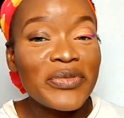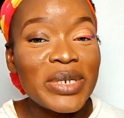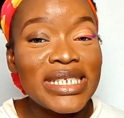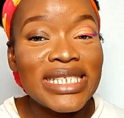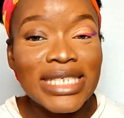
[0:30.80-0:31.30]

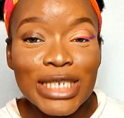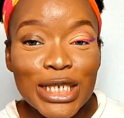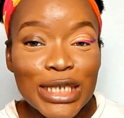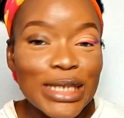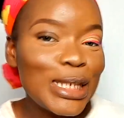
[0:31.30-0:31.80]
is
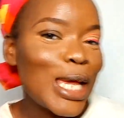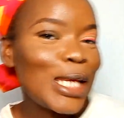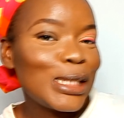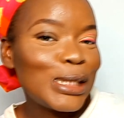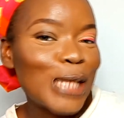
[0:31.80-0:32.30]
good.
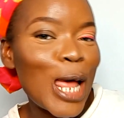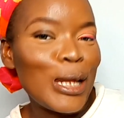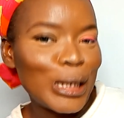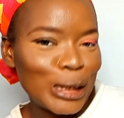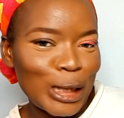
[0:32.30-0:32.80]
Yes, I'm
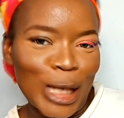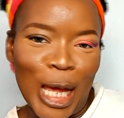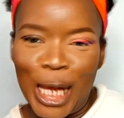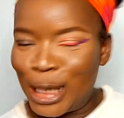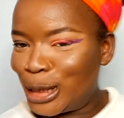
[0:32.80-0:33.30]
looking
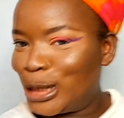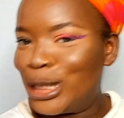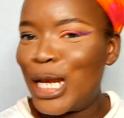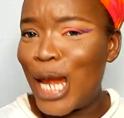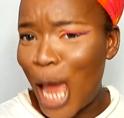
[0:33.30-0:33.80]
hella
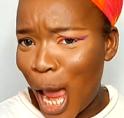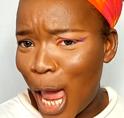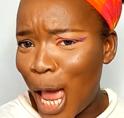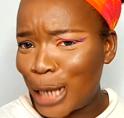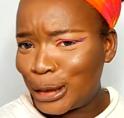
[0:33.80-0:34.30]

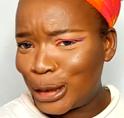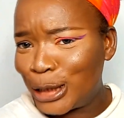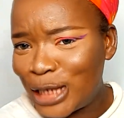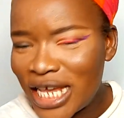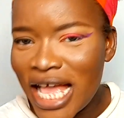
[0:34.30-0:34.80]

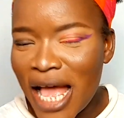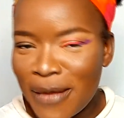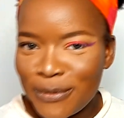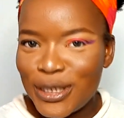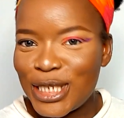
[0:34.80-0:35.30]
snatched.
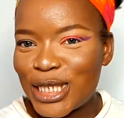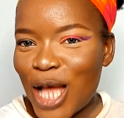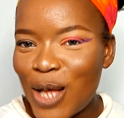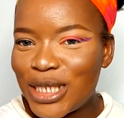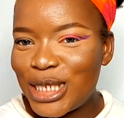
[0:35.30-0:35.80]
It's
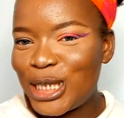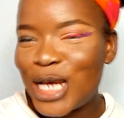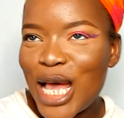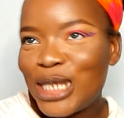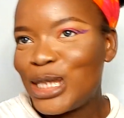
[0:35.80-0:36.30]
called the
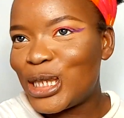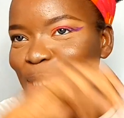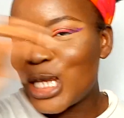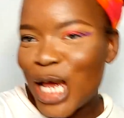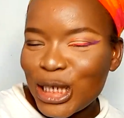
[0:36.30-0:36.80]

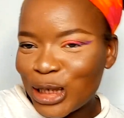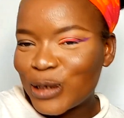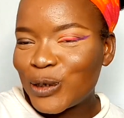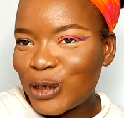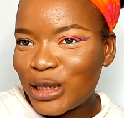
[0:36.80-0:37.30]

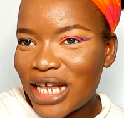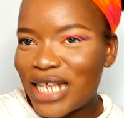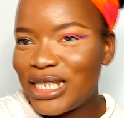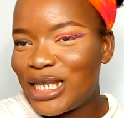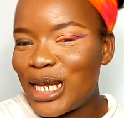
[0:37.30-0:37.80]
Natural
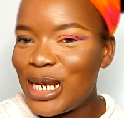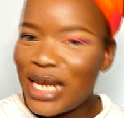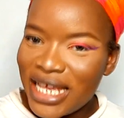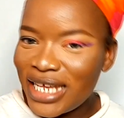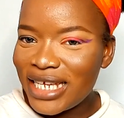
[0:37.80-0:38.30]

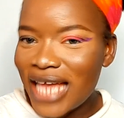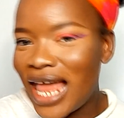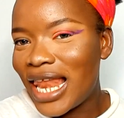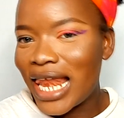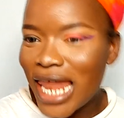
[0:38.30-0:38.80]
Slay,
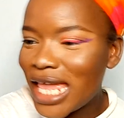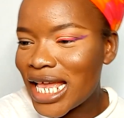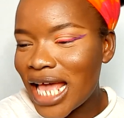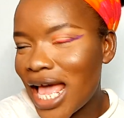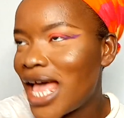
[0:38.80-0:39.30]
like
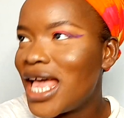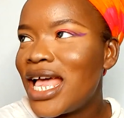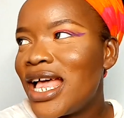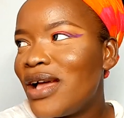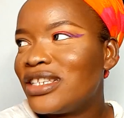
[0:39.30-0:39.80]

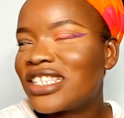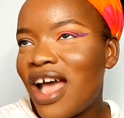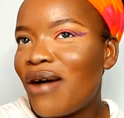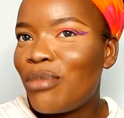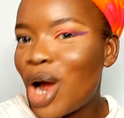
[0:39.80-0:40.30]

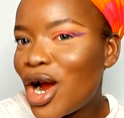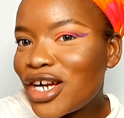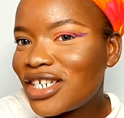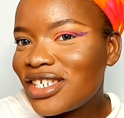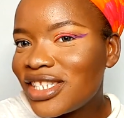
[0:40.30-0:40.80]
Scott
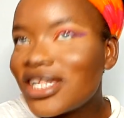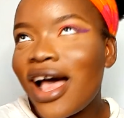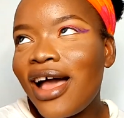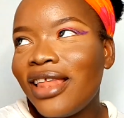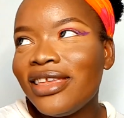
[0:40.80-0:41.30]
Barnes.
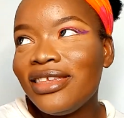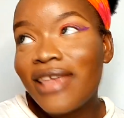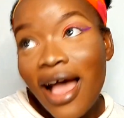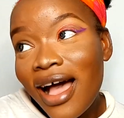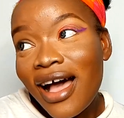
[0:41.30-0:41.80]

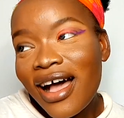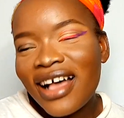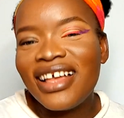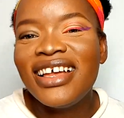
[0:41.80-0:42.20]
Yeah.